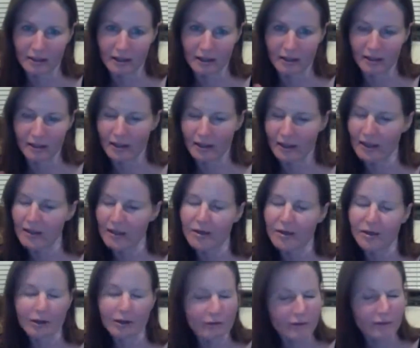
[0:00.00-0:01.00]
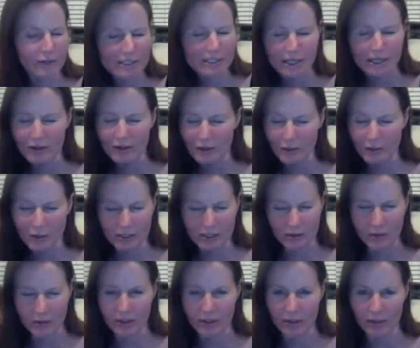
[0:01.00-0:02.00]
get nervous. I don't know what's
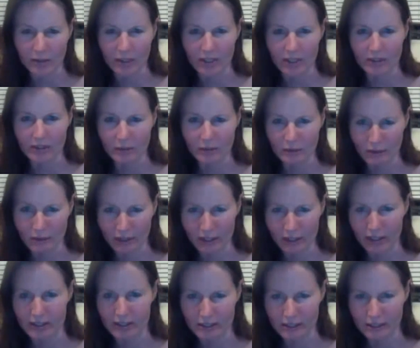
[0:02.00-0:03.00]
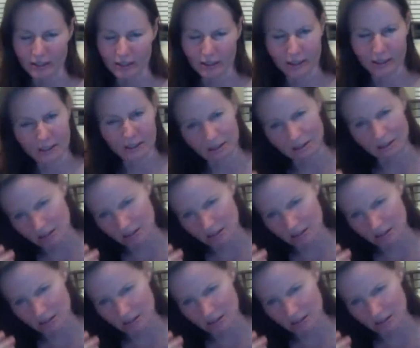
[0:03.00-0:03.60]
going on, but I don't think as clearly. And so